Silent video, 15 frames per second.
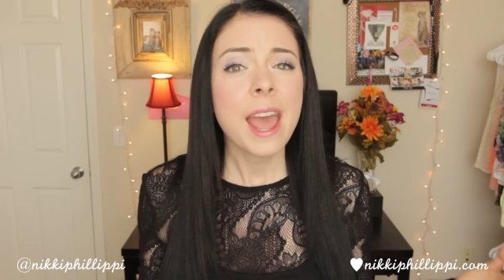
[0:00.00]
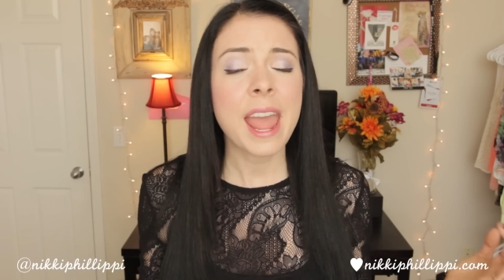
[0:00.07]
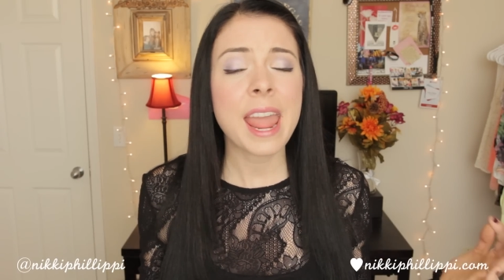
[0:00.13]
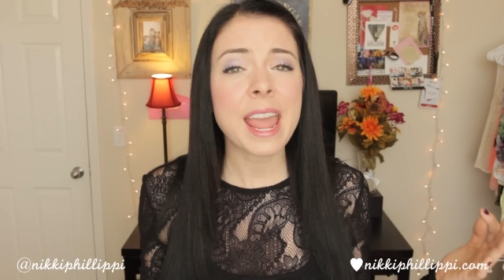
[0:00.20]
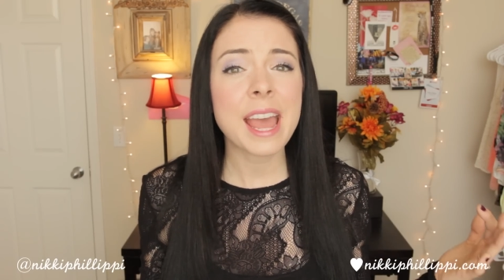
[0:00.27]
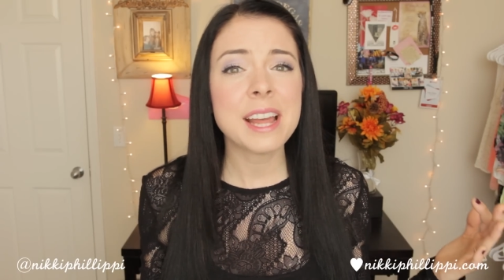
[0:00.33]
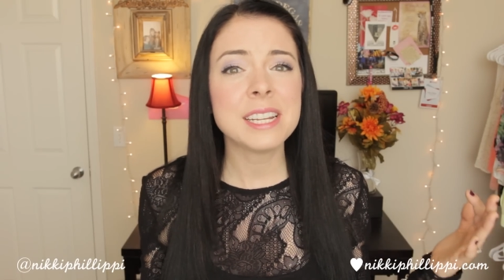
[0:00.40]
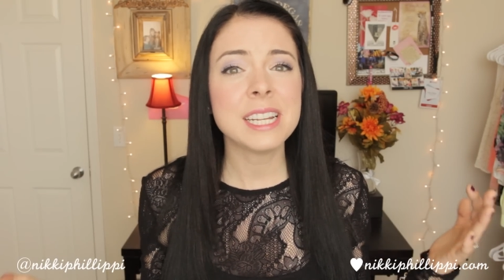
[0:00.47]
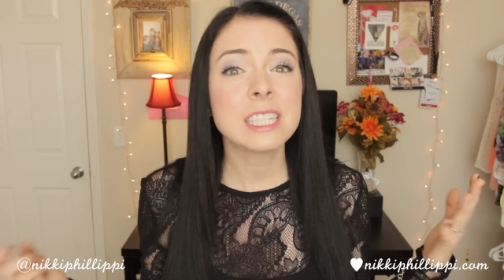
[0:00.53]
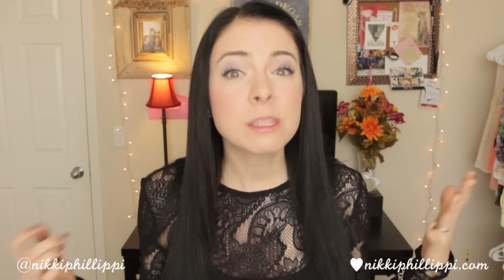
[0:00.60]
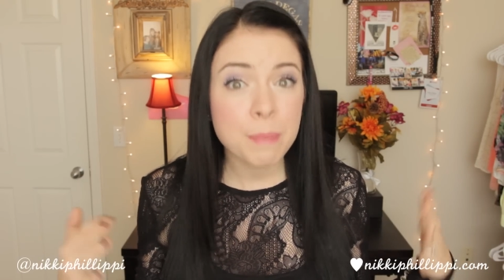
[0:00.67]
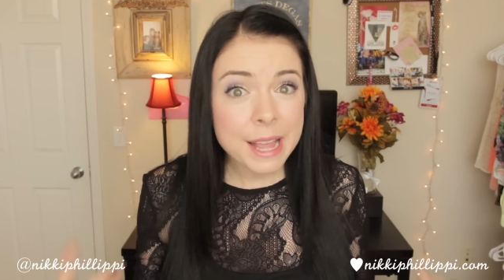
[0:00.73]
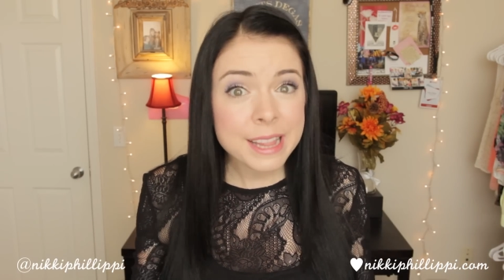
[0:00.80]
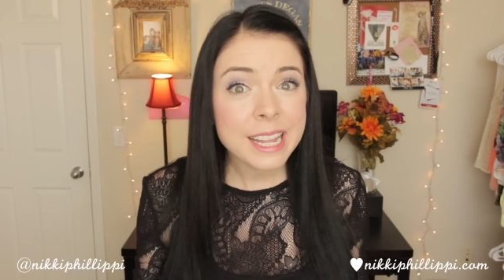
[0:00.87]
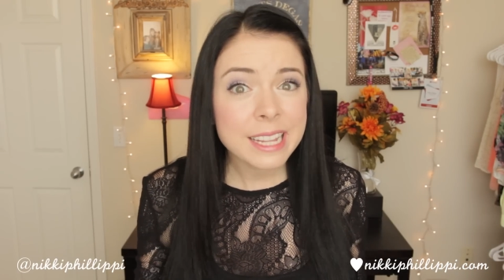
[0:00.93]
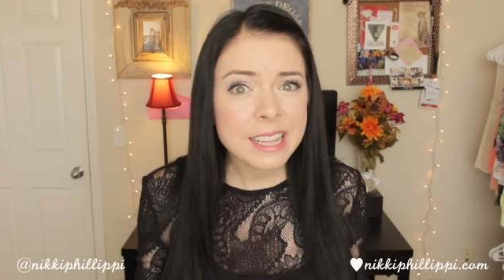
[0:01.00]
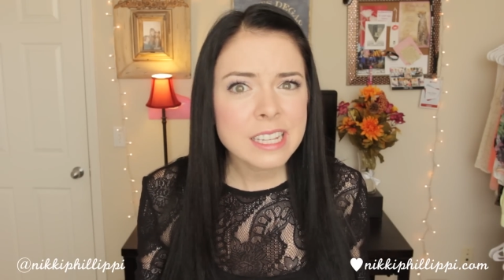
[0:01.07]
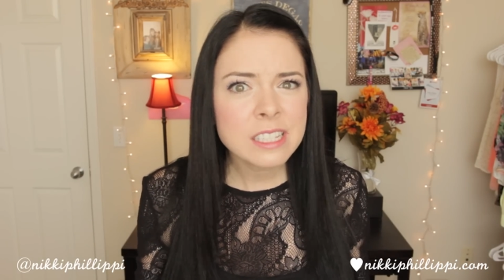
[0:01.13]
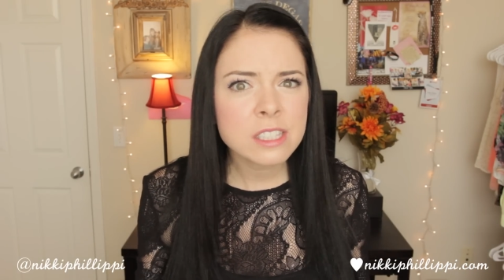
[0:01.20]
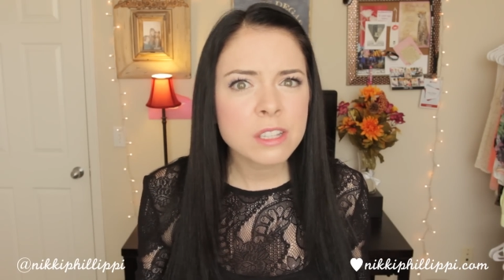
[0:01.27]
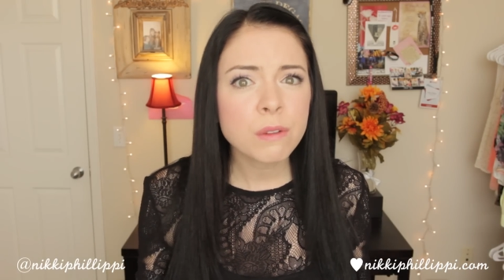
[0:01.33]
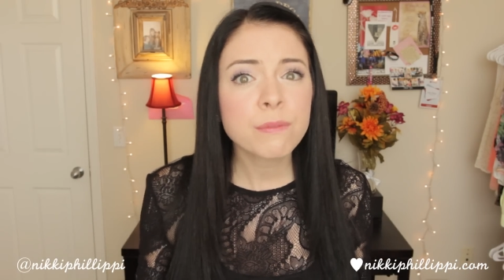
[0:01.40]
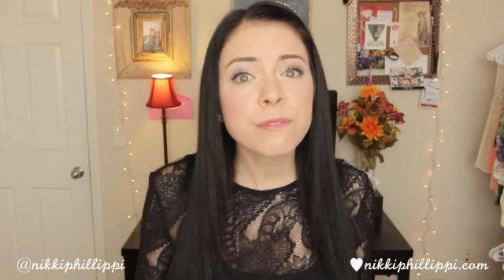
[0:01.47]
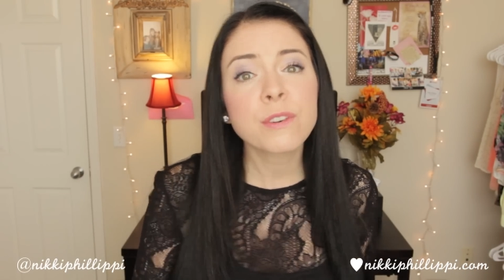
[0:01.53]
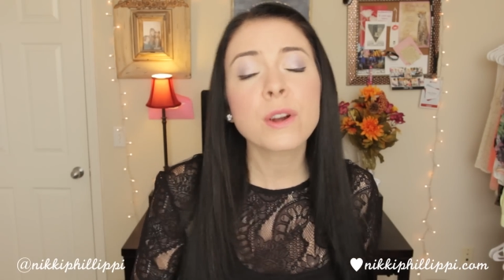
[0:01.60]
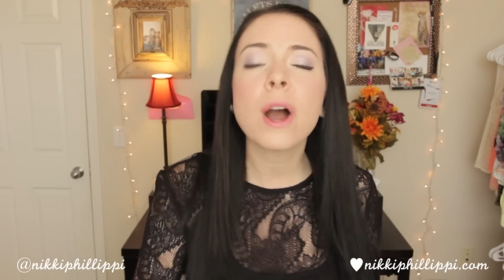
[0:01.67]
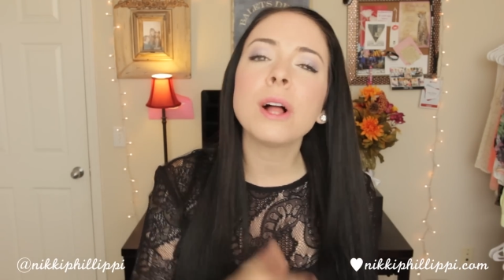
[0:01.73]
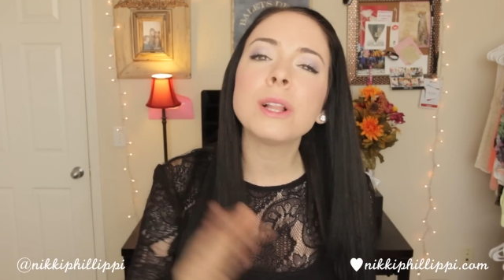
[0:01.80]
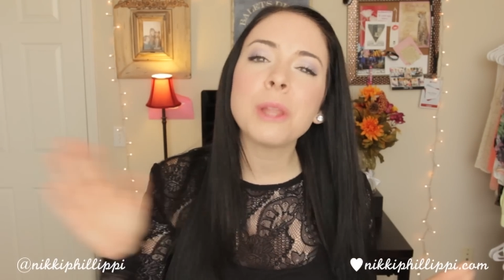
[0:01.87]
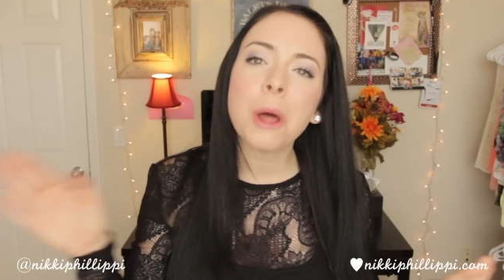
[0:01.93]
And it's been like this for
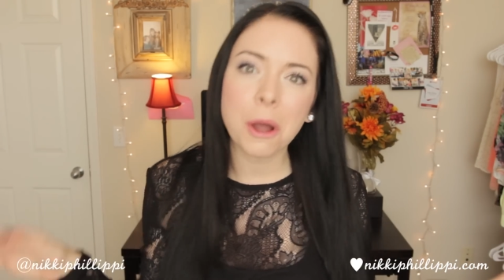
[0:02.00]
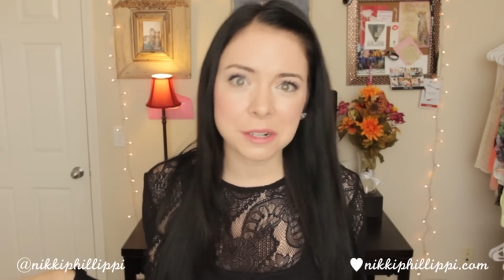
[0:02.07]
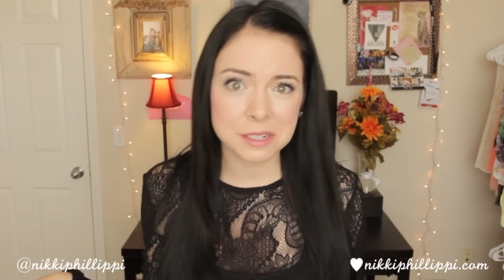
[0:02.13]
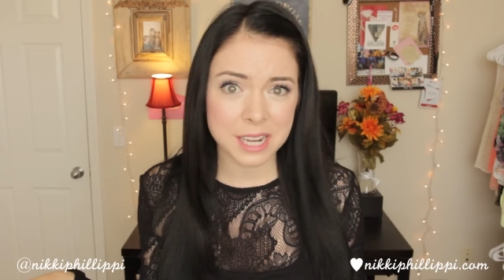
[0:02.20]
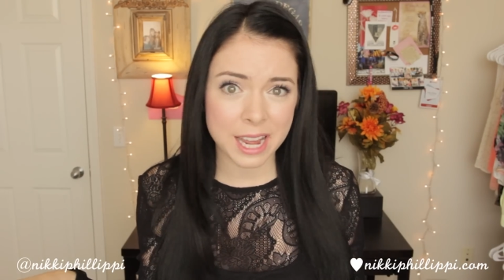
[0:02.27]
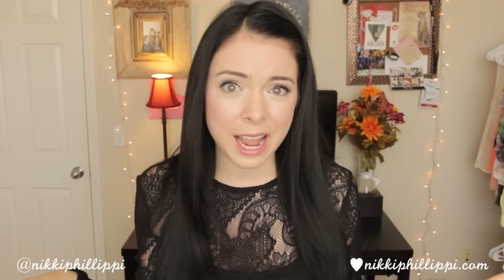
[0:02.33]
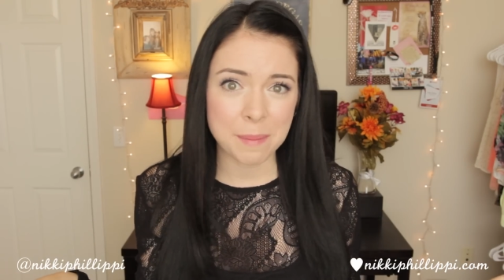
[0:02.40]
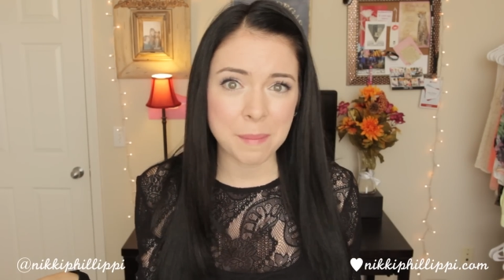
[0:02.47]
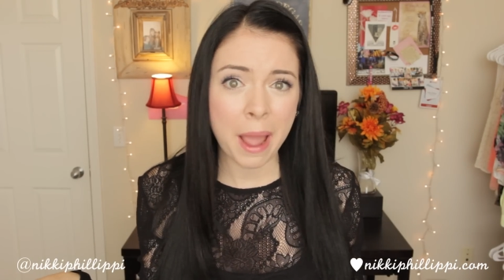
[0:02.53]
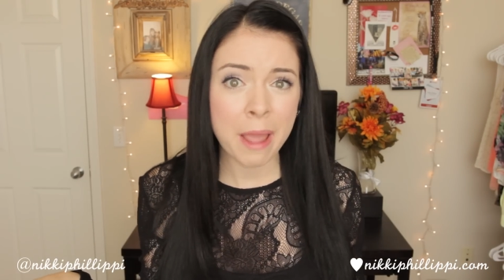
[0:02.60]
a long time.